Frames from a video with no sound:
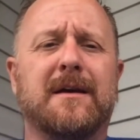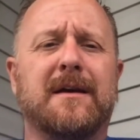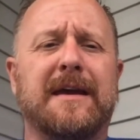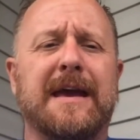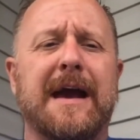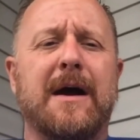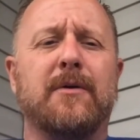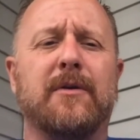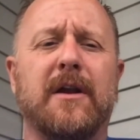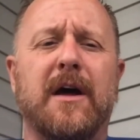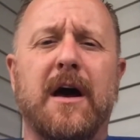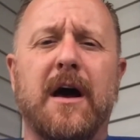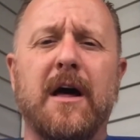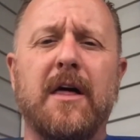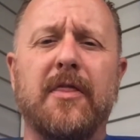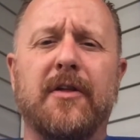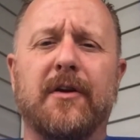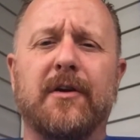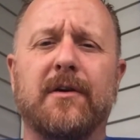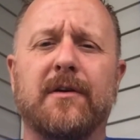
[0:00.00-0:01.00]
count
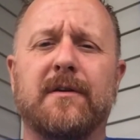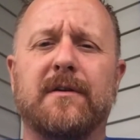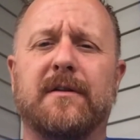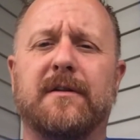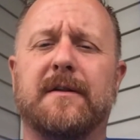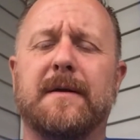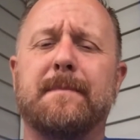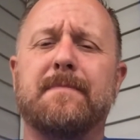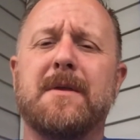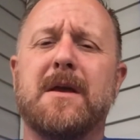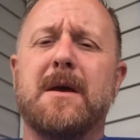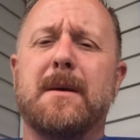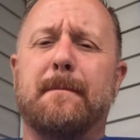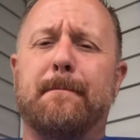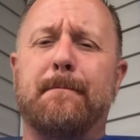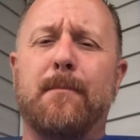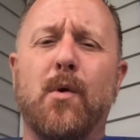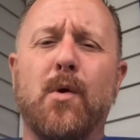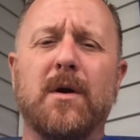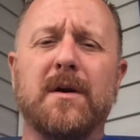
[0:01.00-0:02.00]
others
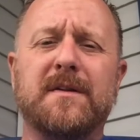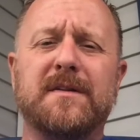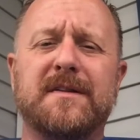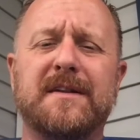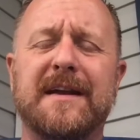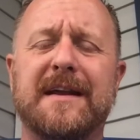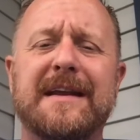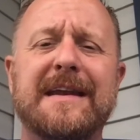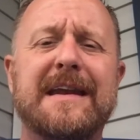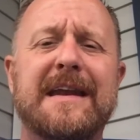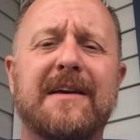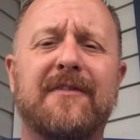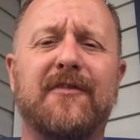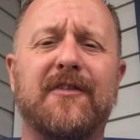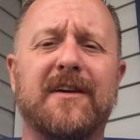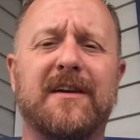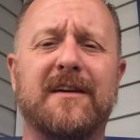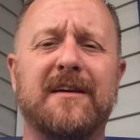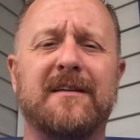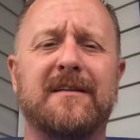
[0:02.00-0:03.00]
more
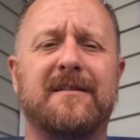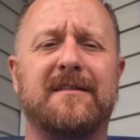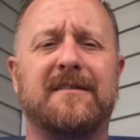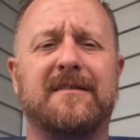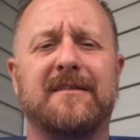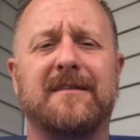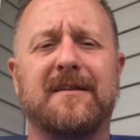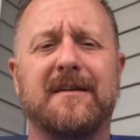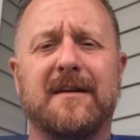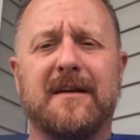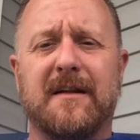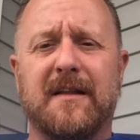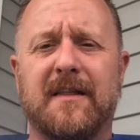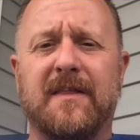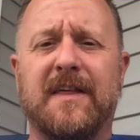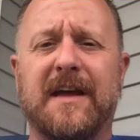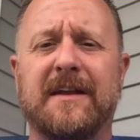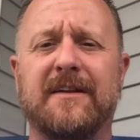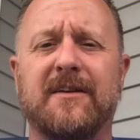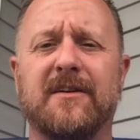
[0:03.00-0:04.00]
significant
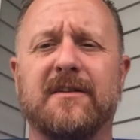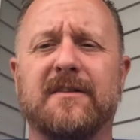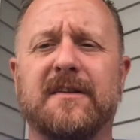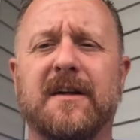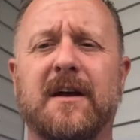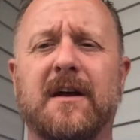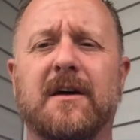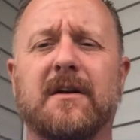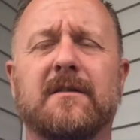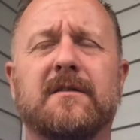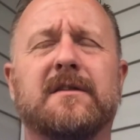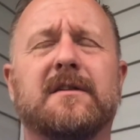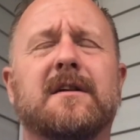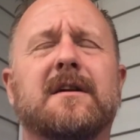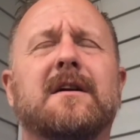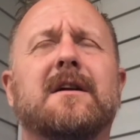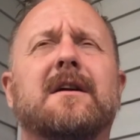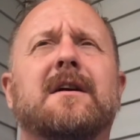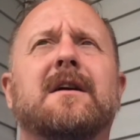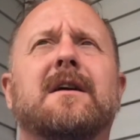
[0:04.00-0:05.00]
than yourselves."
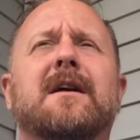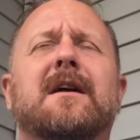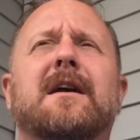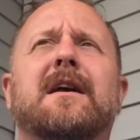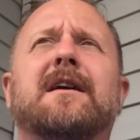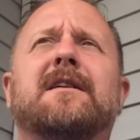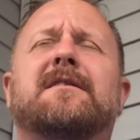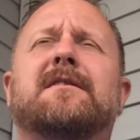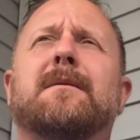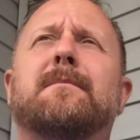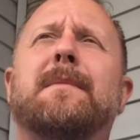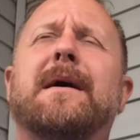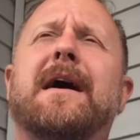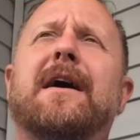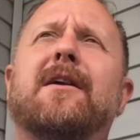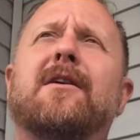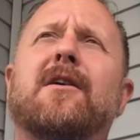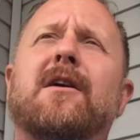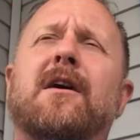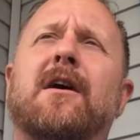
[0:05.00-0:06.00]
It's a
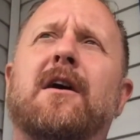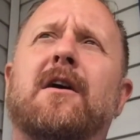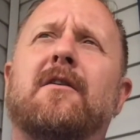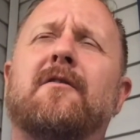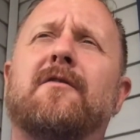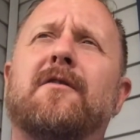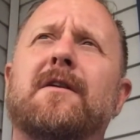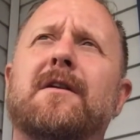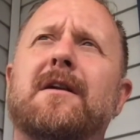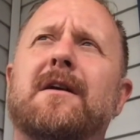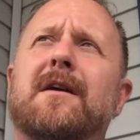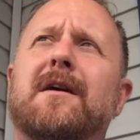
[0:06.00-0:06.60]
matter of